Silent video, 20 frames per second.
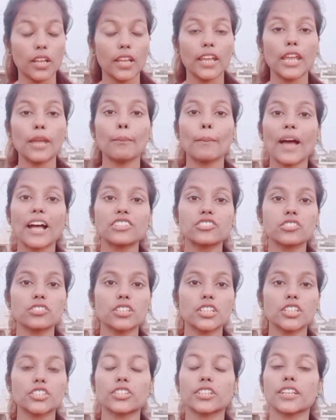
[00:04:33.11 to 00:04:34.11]

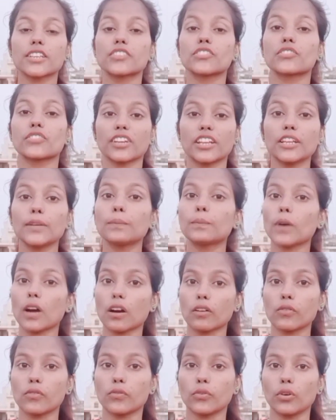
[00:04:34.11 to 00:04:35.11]
Imagination is really
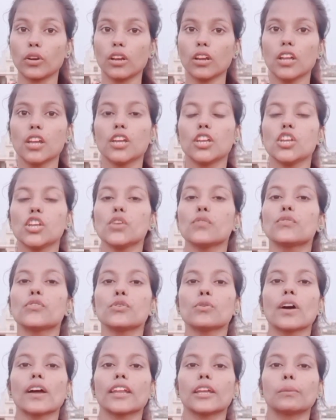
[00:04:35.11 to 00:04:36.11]
powerful. If you
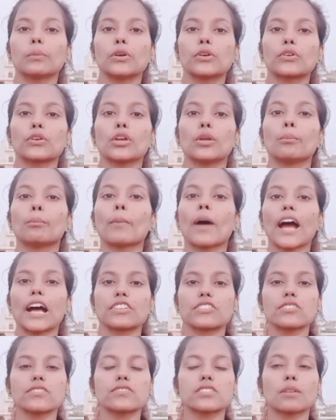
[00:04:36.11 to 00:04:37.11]
are able to
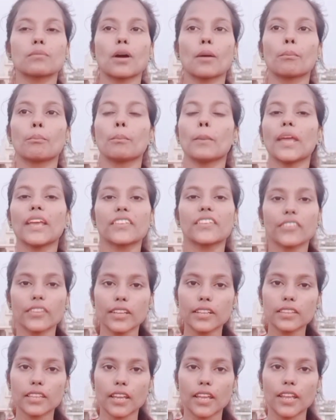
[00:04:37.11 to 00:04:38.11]
imagine some
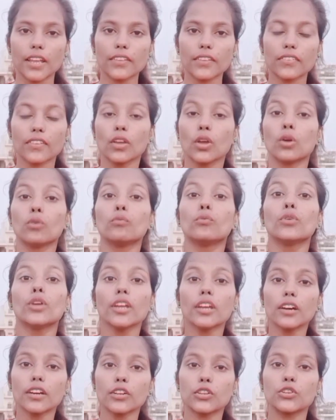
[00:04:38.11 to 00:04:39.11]
amazing things
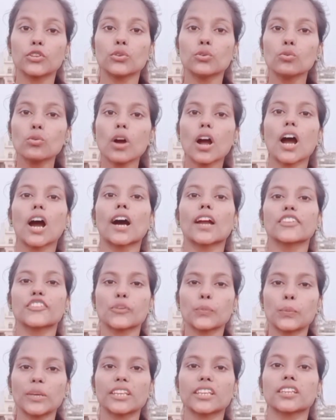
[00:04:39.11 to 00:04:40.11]
where you are
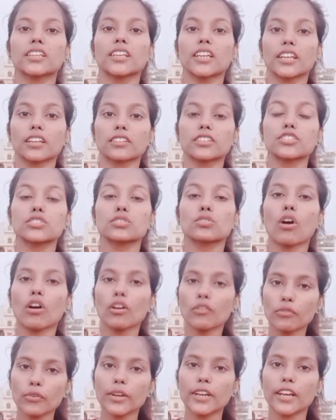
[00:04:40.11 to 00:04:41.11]
speaking English
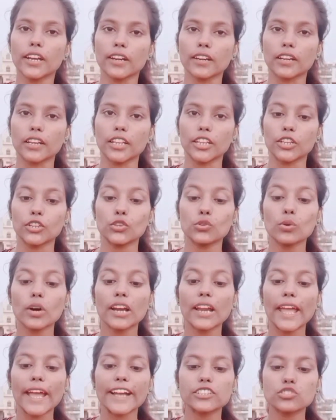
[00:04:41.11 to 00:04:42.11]
confidently, you are
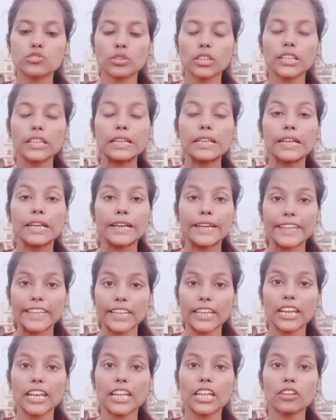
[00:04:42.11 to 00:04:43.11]
actually
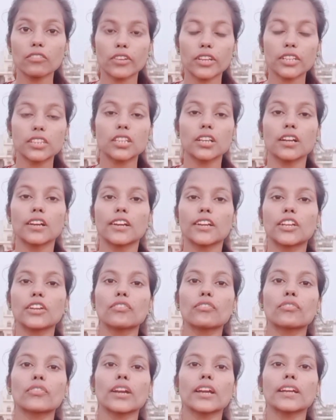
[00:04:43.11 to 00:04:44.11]
dealing with
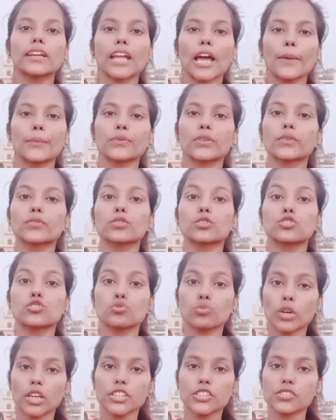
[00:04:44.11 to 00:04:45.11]
different types of
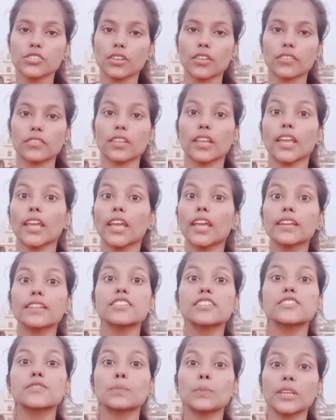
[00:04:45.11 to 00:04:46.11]
situations in
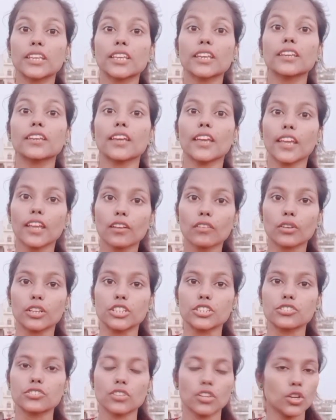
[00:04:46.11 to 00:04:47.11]
speaking
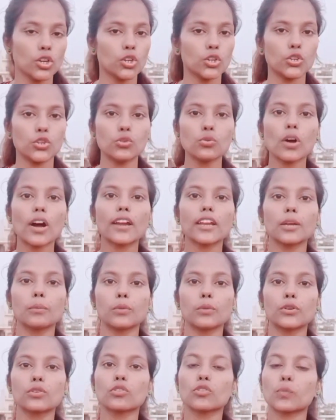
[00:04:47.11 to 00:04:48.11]
English, you are
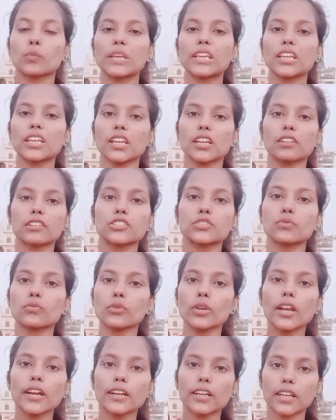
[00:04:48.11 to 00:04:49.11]
able to speak English
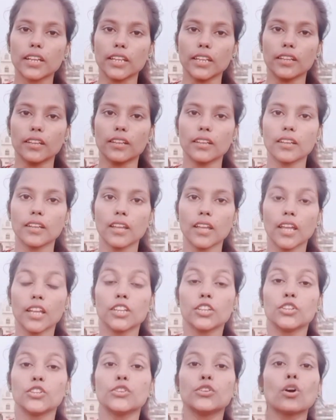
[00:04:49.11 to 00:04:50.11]
fluently.
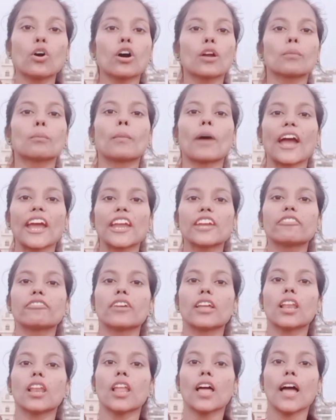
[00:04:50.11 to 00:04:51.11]
Your mind
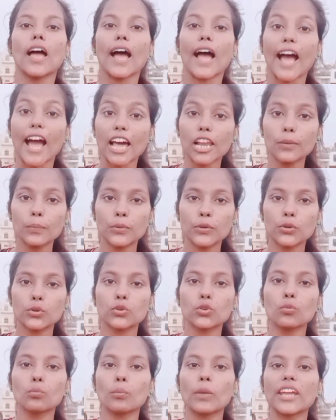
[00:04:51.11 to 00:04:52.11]
will help you
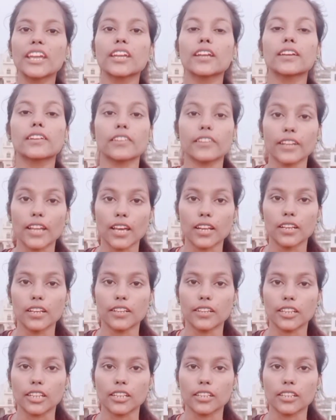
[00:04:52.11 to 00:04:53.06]
to make it reality.